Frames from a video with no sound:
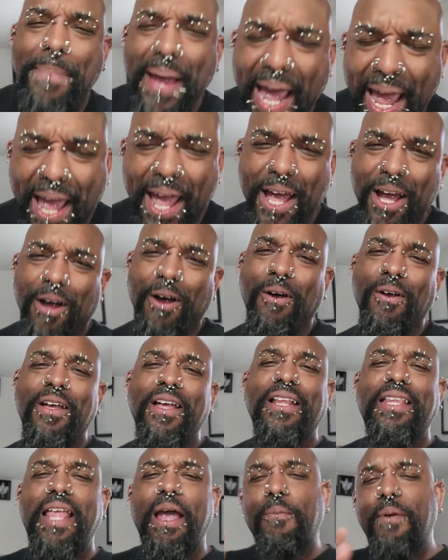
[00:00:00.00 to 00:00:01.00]

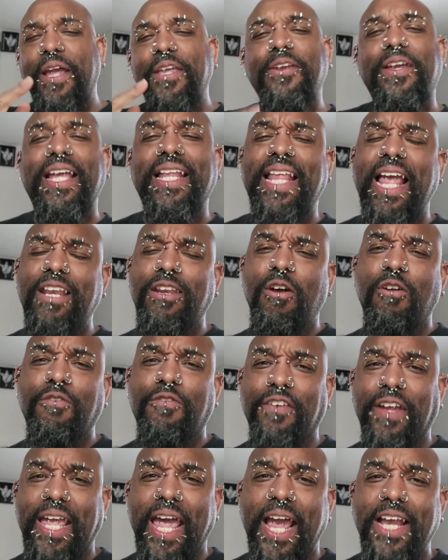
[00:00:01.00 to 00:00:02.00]
bell. That way you get that
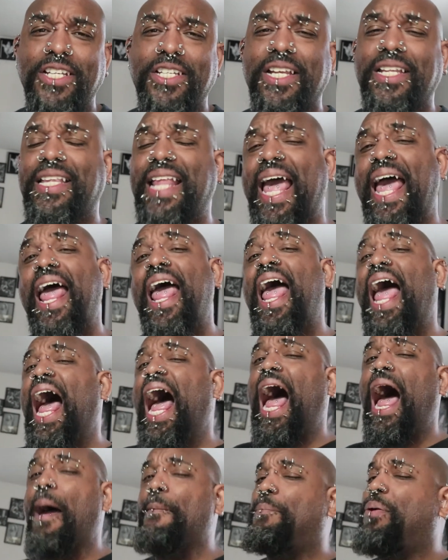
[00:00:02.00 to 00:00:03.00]
notification that
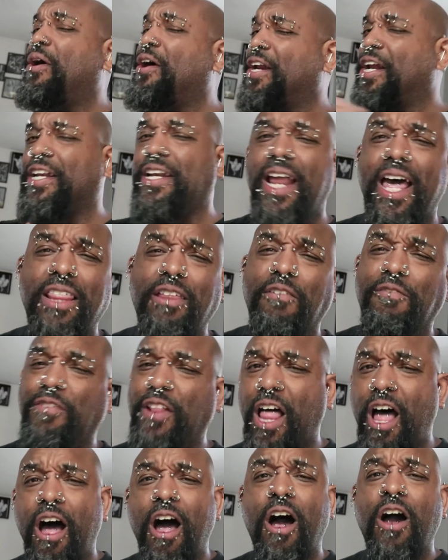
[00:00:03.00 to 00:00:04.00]
I put another
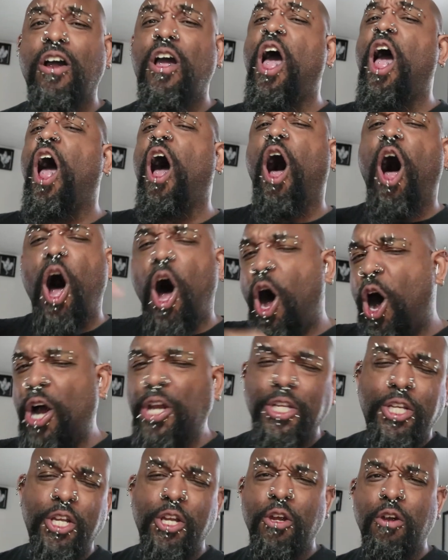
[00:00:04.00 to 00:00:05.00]
vlog
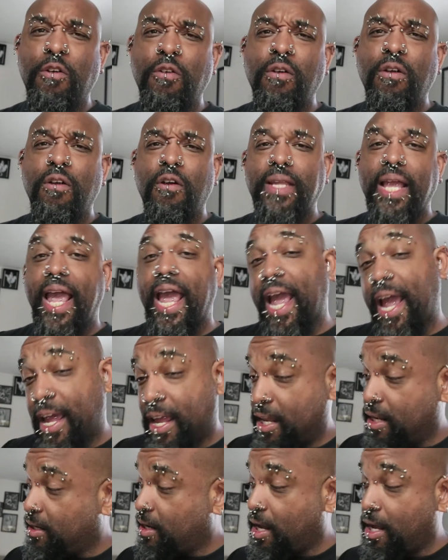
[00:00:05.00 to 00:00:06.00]
on you.
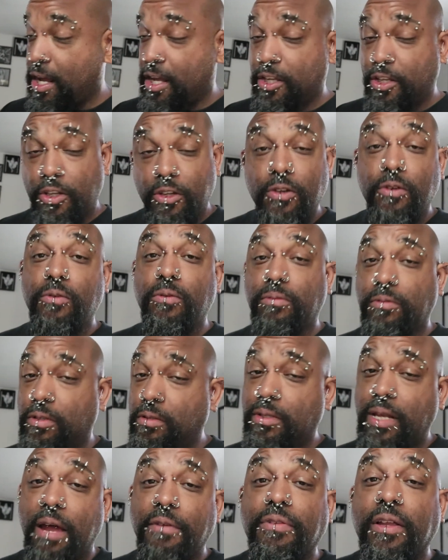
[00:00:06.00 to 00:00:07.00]
And you
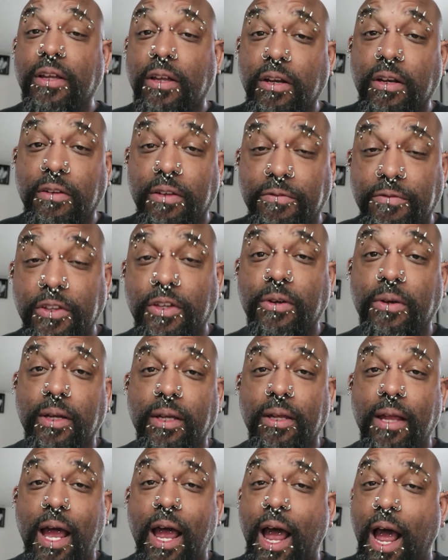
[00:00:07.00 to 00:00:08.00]
definitely gonna view
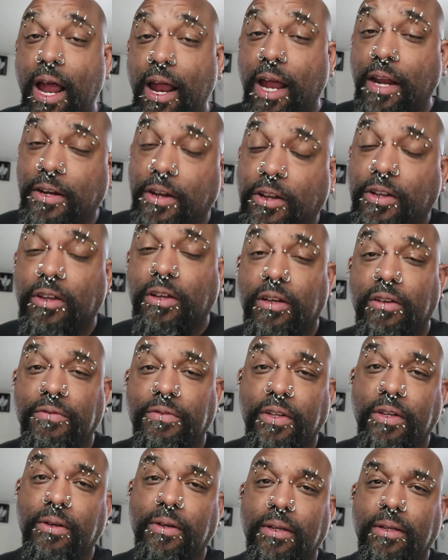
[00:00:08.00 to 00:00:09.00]
it. I know you're gonna
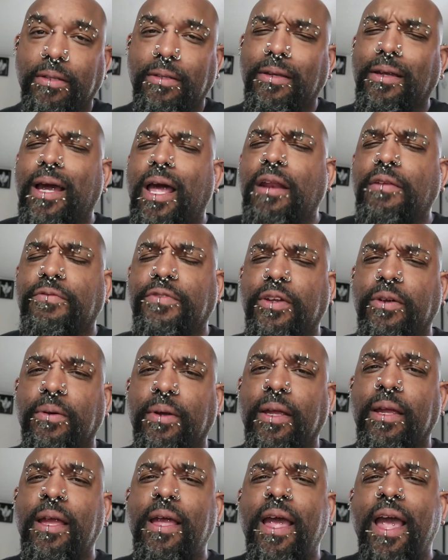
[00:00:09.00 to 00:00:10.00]
view it. You gotta view
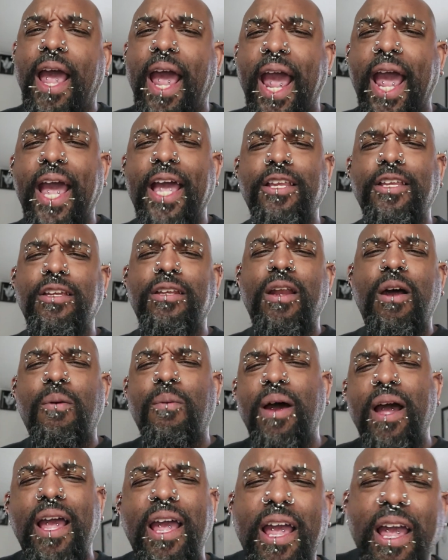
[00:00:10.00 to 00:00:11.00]
it. And you know
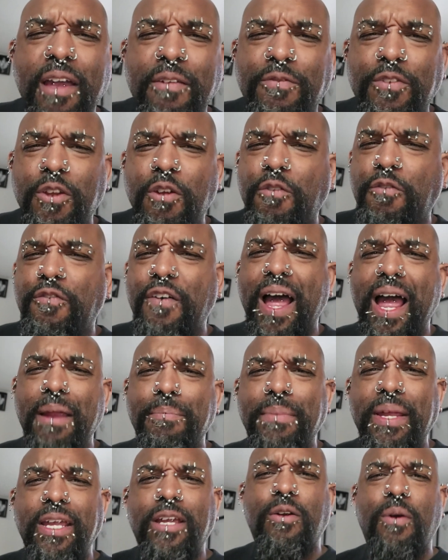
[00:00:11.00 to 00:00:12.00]
what? If you find me